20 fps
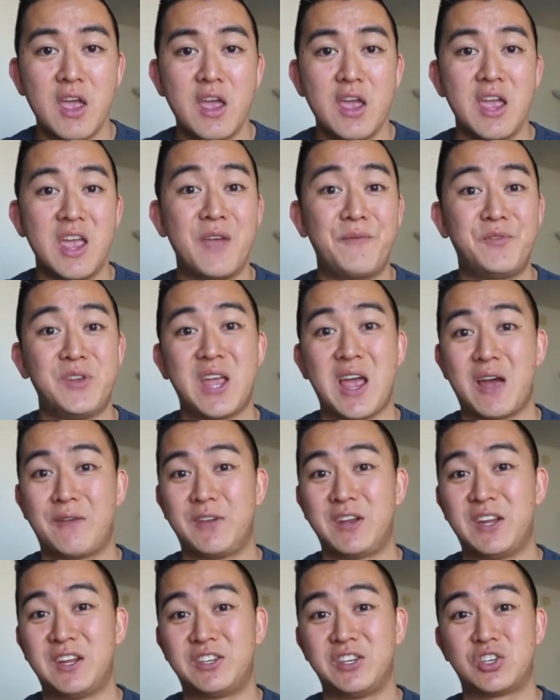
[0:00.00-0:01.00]
If you have
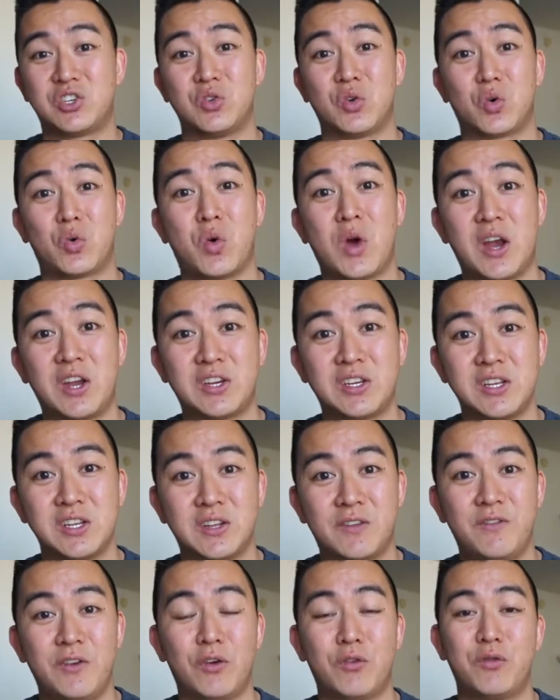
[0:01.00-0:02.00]
any additional
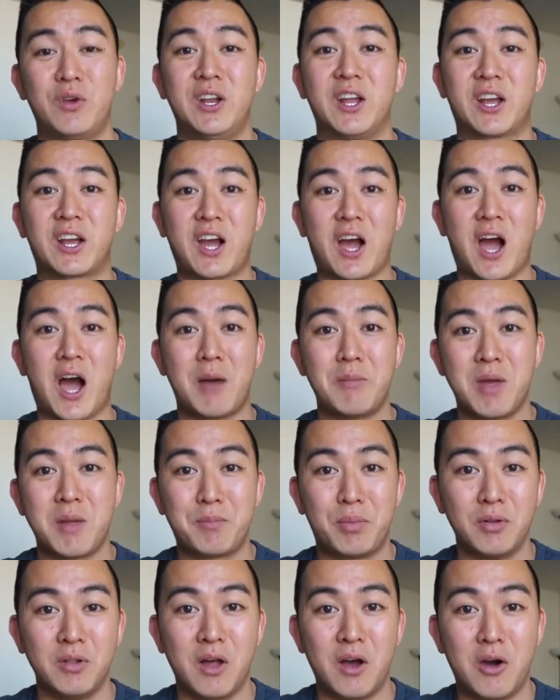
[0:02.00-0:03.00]
questions, feel free to comment
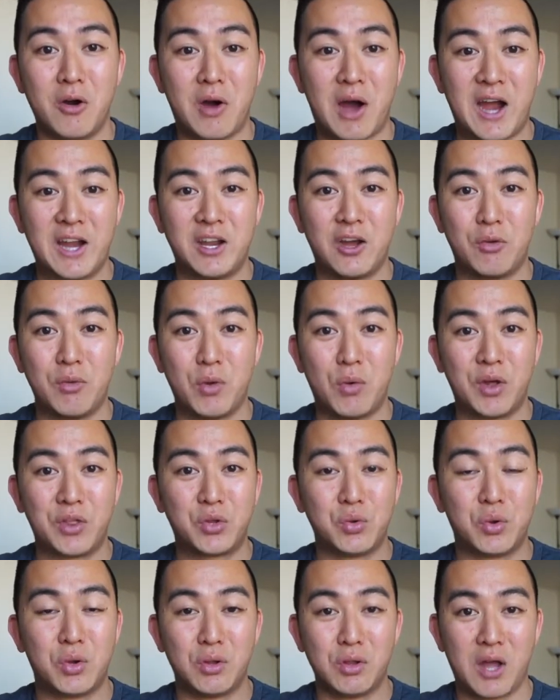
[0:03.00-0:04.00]
below. I know we went
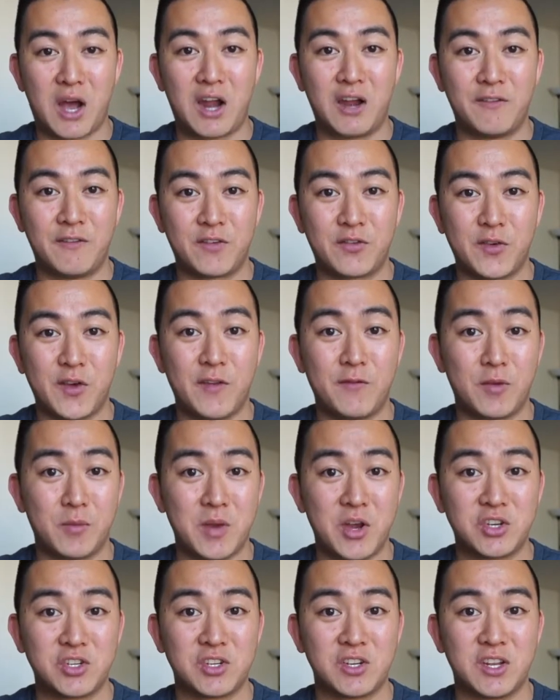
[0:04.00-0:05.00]
through a lot of
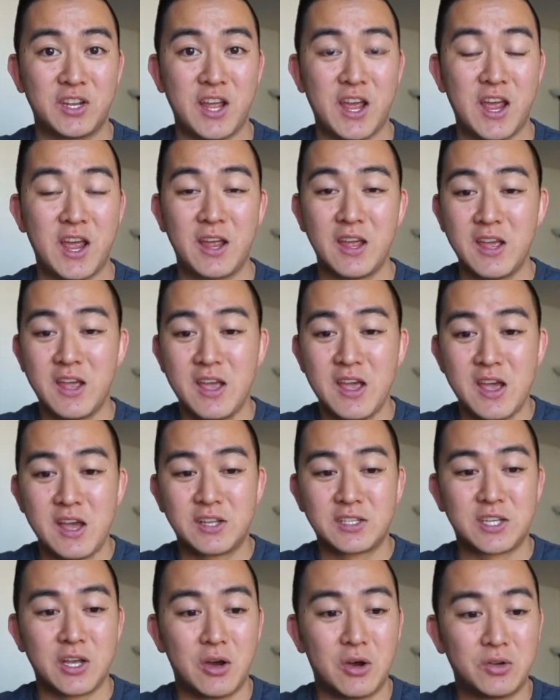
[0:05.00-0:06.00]
information today.
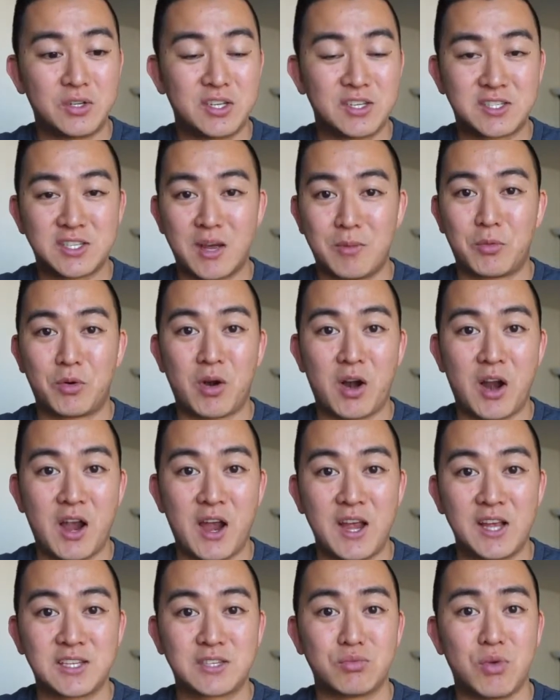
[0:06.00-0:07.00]
So to
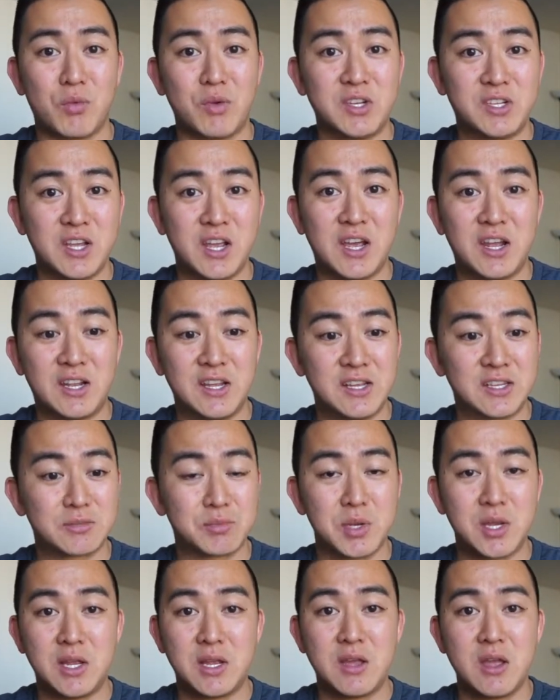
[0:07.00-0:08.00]
summarize, what we did is
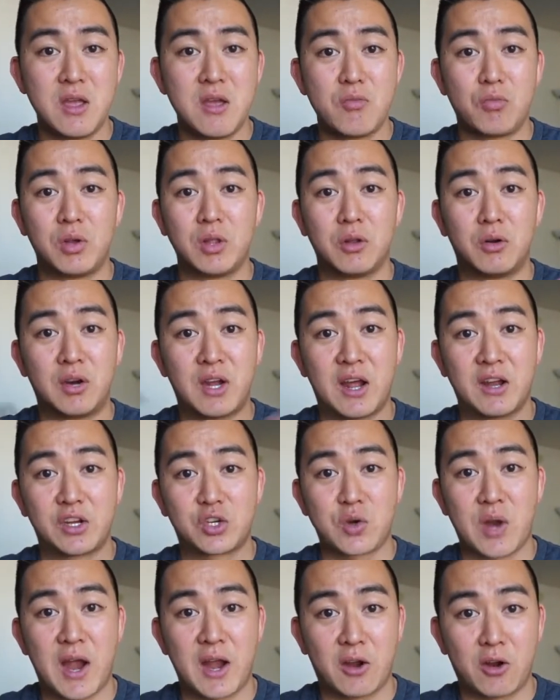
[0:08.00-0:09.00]
we, we learned how to
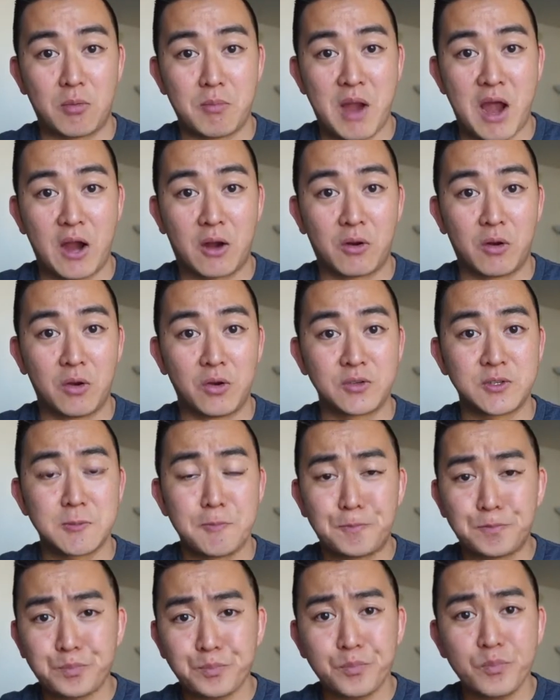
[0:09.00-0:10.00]
track our macros,
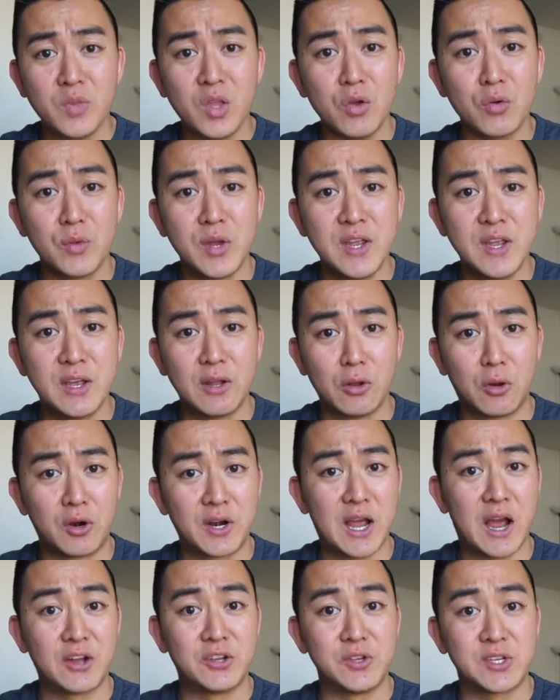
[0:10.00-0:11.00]
we learn
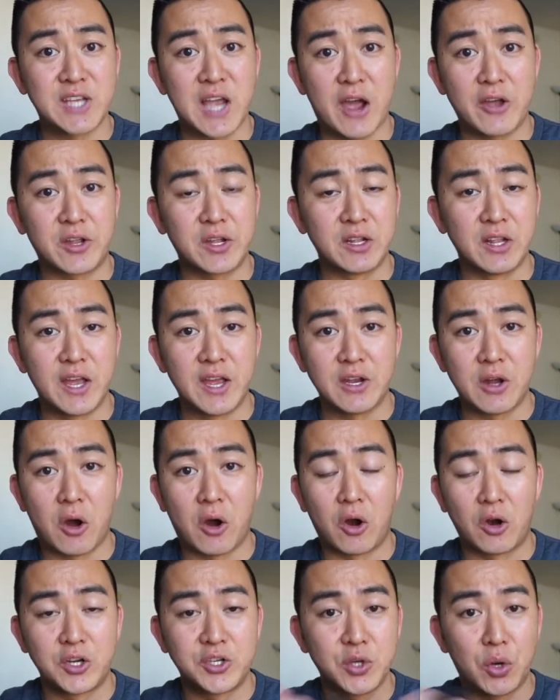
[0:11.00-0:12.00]
how to calculate
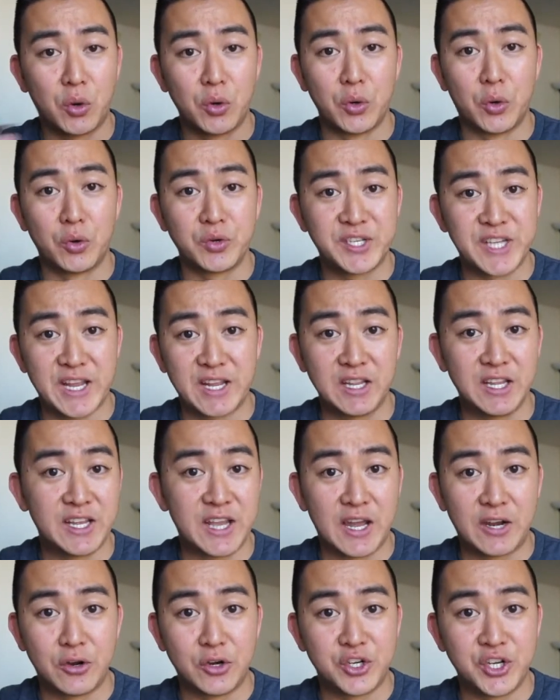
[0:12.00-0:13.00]
our total daily
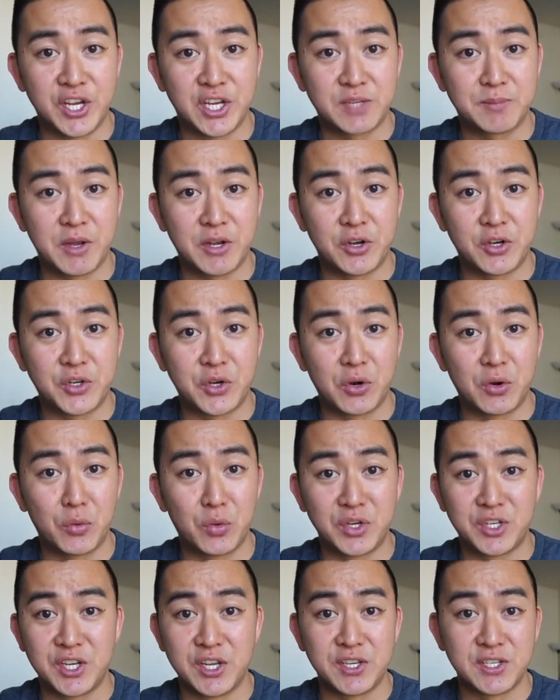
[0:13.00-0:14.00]
energy expenditure,
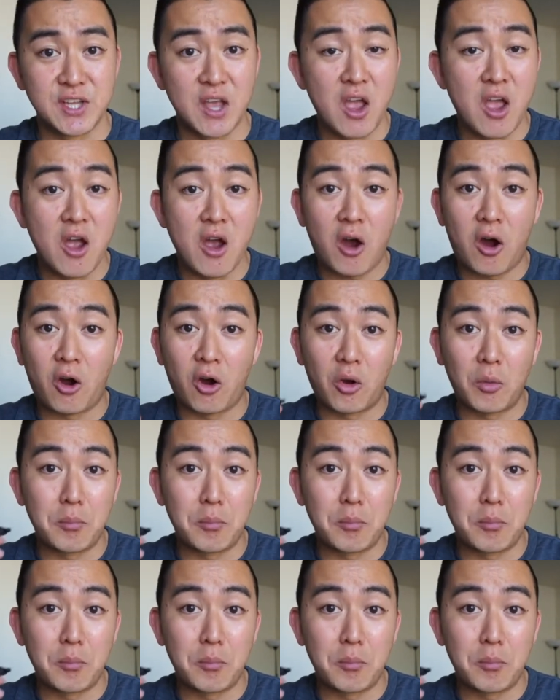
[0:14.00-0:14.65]
which is our